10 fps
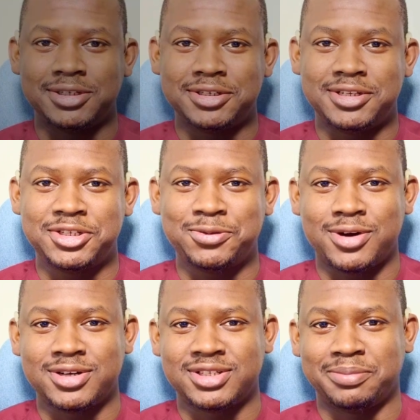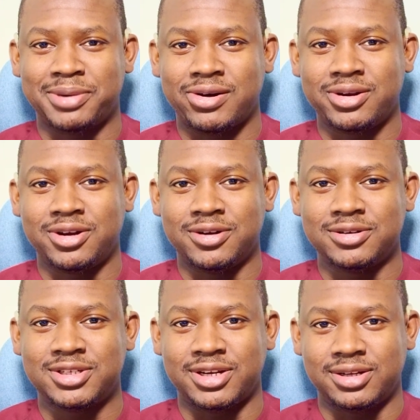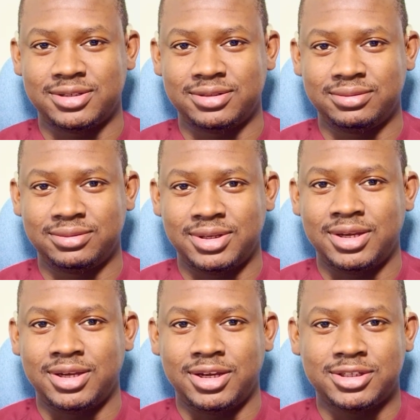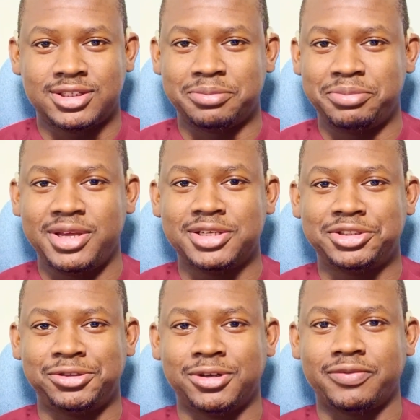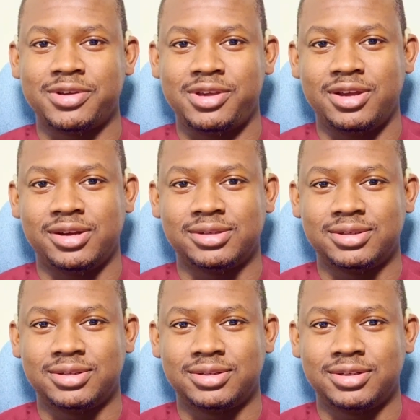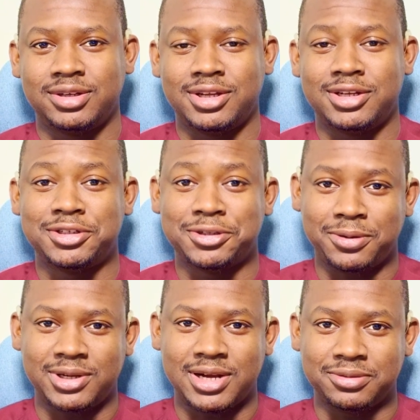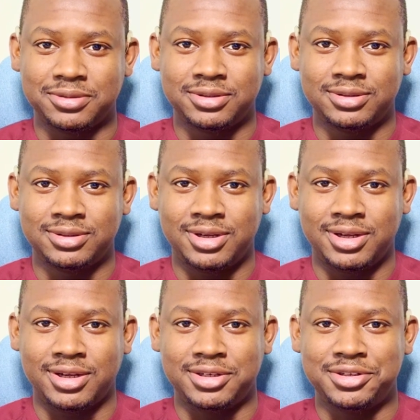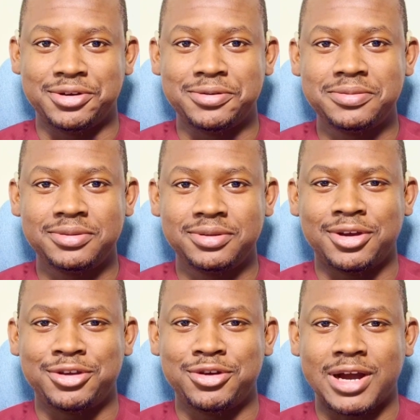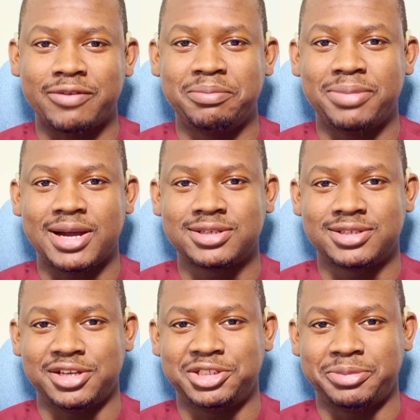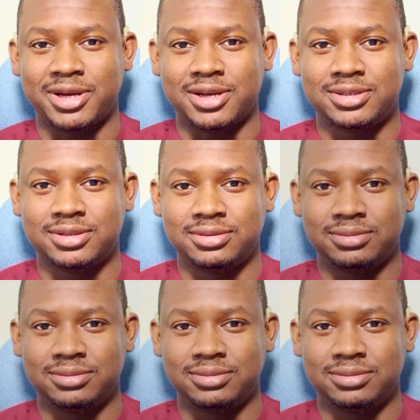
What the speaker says: This one is about a concert. It's the biggest show of the year. It is sold out. And you have a backstage pass.